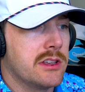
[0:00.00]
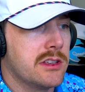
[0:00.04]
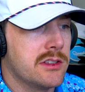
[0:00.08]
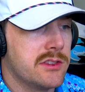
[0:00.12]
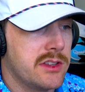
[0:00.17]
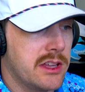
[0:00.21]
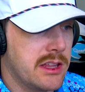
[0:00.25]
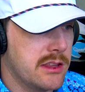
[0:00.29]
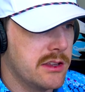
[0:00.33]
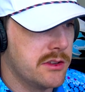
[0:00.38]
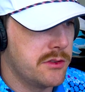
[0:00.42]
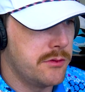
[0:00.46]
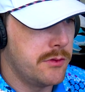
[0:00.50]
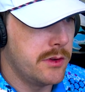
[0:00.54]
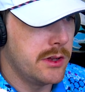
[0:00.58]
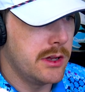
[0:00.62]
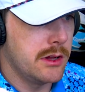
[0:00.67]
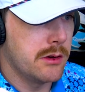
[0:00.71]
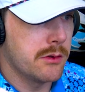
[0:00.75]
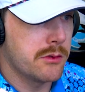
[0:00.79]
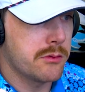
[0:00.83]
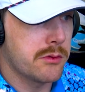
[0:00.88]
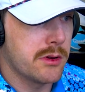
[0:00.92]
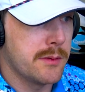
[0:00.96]
because like this
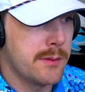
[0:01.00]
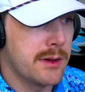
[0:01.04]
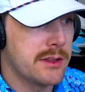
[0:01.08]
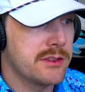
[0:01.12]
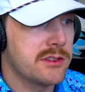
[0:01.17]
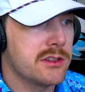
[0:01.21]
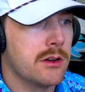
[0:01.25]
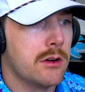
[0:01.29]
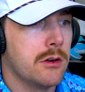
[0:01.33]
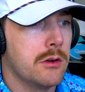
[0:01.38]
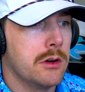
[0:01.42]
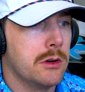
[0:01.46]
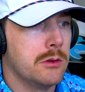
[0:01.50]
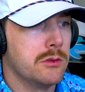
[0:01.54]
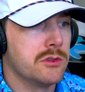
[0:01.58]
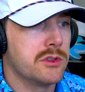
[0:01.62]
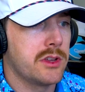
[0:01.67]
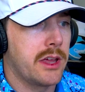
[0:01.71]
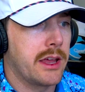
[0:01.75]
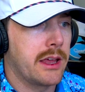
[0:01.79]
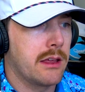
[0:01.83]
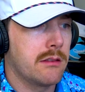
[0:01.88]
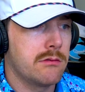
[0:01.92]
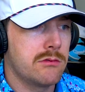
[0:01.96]
video three months ago, it was
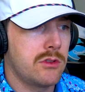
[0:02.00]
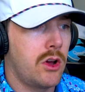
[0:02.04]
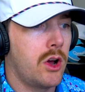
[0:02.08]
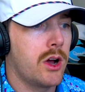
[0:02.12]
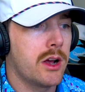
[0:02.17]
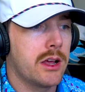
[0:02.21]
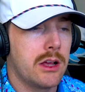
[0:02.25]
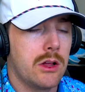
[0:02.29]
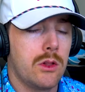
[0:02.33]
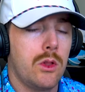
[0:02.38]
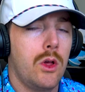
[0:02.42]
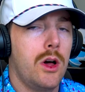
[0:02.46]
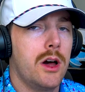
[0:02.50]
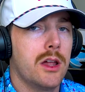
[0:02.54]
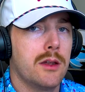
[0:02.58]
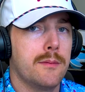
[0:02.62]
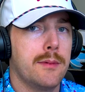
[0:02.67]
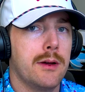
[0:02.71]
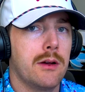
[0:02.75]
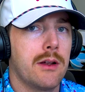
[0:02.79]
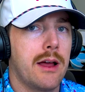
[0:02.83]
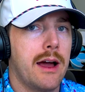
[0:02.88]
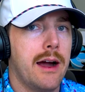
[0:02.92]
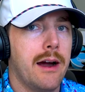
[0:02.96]
like talking a lot
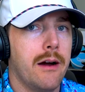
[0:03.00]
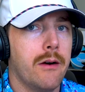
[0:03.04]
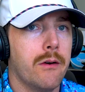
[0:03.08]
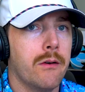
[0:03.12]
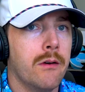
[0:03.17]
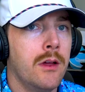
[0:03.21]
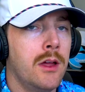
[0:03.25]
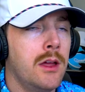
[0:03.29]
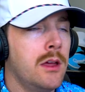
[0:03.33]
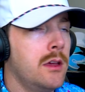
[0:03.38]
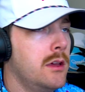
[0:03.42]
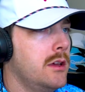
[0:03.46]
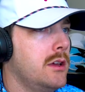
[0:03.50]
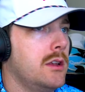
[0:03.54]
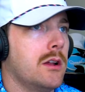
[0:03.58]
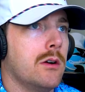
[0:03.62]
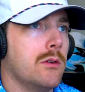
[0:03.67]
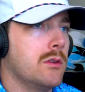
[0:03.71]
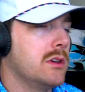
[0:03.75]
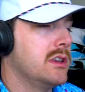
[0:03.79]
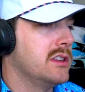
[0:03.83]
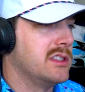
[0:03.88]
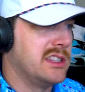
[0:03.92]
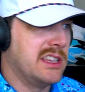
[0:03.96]
about how, you know,
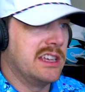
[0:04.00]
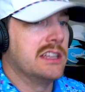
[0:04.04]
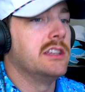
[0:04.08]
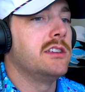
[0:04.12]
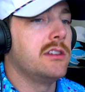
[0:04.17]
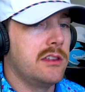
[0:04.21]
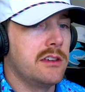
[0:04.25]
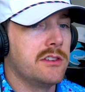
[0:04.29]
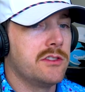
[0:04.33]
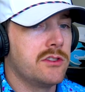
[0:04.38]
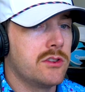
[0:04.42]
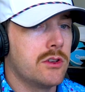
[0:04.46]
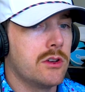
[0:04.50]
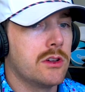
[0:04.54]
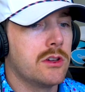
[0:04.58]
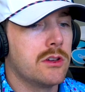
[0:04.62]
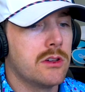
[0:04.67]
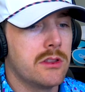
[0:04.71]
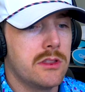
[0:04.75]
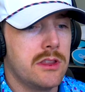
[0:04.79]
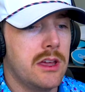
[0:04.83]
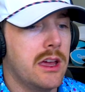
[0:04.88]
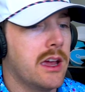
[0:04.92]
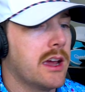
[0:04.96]
he's into this good,
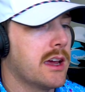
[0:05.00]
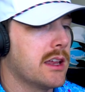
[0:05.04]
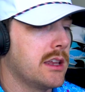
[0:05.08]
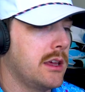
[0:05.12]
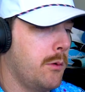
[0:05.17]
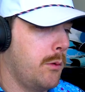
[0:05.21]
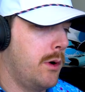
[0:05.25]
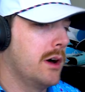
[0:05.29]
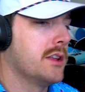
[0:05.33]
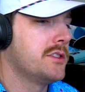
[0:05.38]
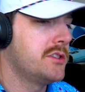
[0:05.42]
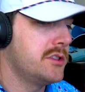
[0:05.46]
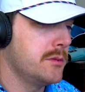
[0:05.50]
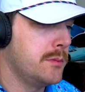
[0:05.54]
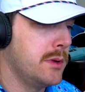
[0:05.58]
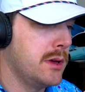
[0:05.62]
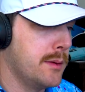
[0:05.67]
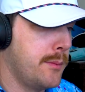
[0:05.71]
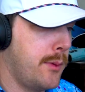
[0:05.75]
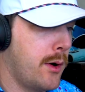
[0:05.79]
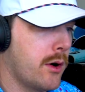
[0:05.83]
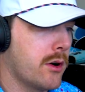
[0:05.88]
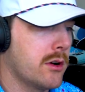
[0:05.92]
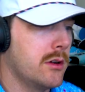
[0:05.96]
good thing and he wants to be a
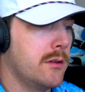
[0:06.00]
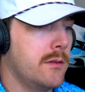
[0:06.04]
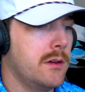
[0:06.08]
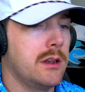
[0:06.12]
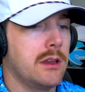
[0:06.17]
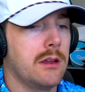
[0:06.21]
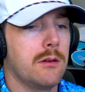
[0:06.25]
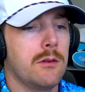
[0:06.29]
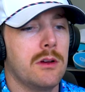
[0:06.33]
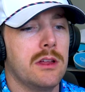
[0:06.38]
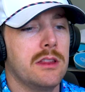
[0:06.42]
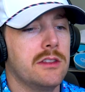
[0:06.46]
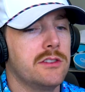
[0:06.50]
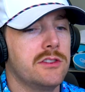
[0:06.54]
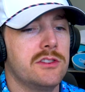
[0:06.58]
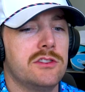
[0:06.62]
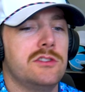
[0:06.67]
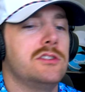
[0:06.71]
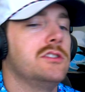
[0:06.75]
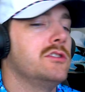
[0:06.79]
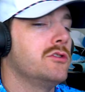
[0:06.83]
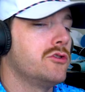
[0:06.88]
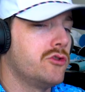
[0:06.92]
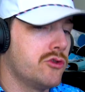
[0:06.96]
part of it and he, this
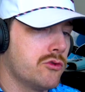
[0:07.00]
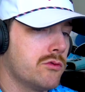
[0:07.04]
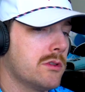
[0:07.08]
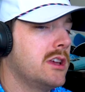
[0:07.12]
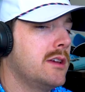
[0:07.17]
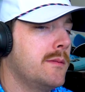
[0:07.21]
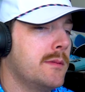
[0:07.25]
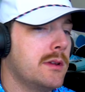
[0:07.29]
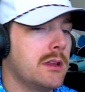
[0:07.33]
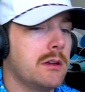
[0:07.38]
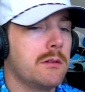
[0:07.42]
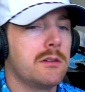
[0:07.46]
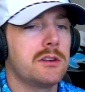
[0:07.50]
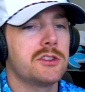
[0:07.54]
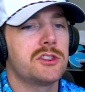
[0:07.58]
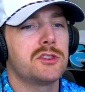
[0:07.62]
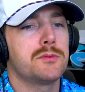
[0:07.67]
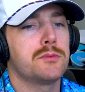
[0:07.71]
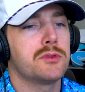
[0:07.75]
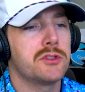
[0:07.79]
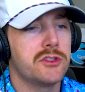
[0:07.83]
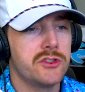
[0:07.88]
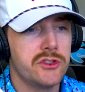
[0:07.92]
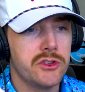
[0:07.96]
is his dream and he wants
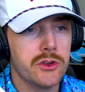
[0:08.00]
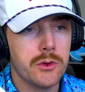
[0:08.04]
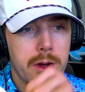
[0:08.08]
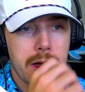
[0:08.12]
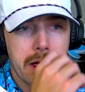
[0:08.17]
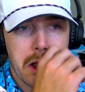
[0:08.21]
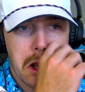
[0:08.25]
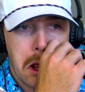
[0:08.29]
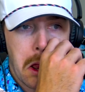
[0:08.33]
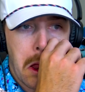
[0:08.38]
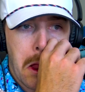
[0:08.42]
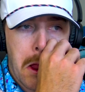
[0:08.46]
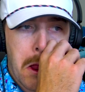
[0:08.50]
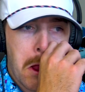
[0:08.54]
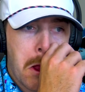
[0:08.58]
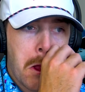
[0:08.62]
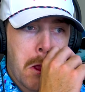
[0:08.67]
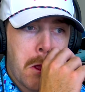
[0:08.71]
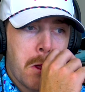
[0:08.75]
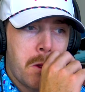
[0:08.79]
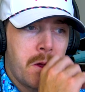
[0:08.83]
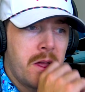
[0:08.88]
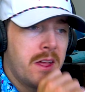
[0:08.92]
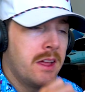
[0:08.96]
to pursue it.
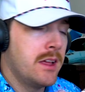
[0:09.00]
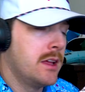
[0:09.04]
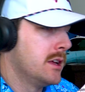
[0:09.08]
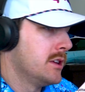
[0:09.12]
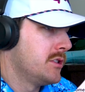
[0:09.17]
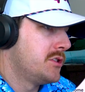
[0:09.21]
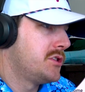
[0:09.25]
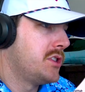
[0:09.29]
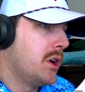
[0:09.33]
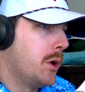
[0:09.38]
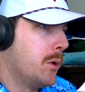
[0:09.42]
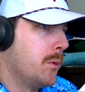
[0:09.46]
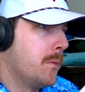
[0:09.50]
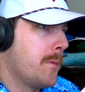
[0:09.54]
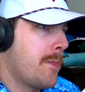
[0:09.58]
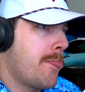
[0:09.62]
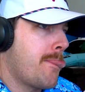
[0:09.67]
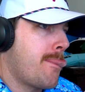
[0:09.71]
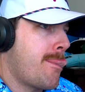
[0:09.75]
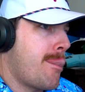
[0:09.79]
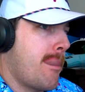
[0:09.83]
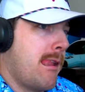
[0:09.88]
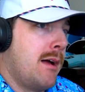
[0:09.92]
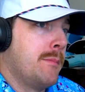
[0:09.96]
So,
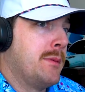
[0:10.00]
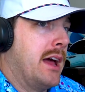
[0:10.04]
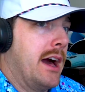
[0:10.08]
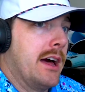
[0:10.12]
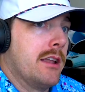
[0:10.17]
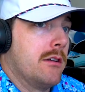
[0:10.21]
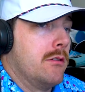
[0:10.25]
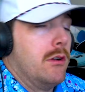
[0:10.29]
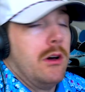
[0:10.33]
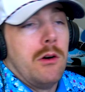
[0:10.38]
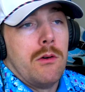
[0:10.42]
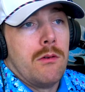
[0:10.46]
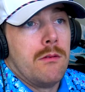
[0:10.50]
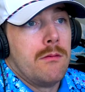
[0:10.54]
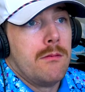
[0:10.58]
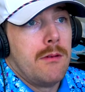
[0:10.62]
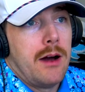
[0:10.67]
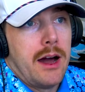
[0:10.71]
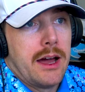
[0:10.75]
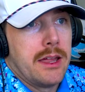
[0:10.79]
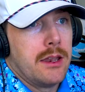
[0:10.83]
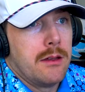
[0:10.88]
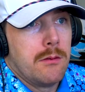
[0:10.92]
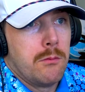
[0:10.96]
I mean, I don't know.
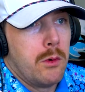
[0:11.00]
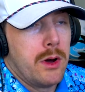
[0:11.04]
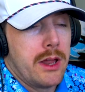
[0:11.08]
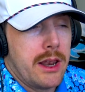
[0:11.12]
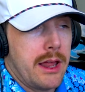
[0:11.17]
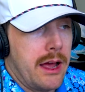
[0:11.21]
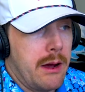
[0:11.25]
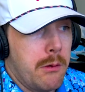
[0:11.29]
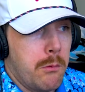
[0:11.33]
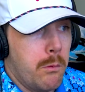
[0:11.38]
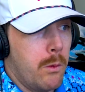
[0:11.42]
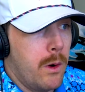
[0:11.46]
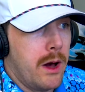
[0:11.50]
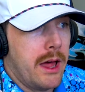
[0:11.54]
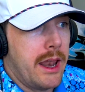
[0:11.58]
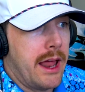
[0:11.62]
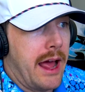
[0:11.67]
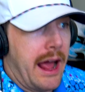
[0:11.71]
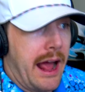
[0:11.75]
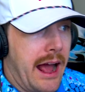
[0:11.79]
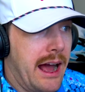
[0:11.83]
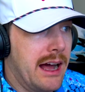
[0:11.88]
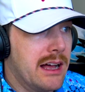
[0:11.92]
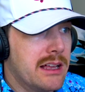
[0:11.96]
I, what, what
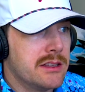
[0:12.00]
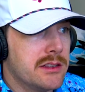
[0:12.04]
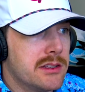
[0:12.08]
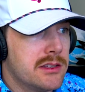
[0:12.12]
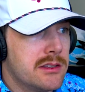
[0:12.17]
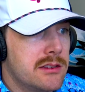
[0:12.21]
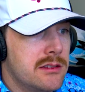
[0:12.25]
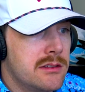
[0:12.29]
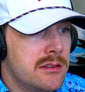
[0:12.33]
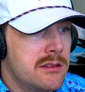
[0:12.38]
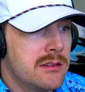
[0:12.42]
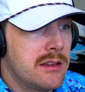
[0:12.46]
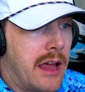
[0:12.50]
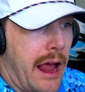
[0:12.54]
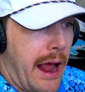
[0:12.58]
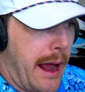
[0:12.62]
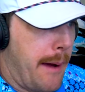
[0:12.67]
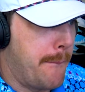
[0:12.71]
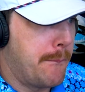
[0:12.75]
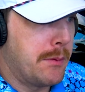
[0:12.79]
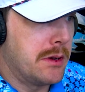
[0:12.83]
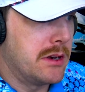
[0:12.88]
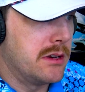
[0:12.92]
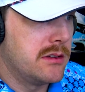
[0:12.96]
has
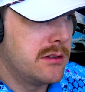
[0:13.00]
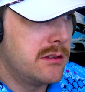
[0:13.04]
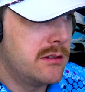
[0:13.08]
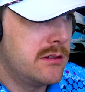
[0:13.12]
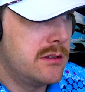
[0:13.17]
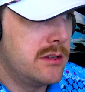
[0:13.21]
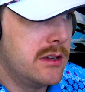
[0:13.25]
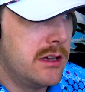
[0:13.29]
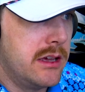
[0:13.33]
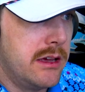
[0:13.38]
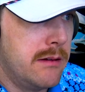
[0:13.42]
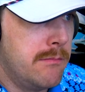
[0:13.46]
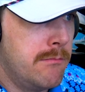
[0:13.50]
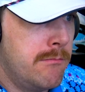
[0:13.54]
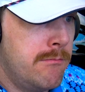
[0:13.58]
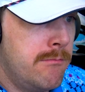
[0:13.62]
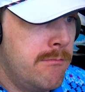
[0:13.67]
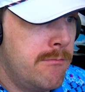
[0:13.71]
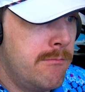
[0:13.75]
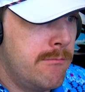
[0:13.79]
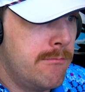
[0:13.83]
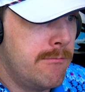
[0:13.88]
happened to him?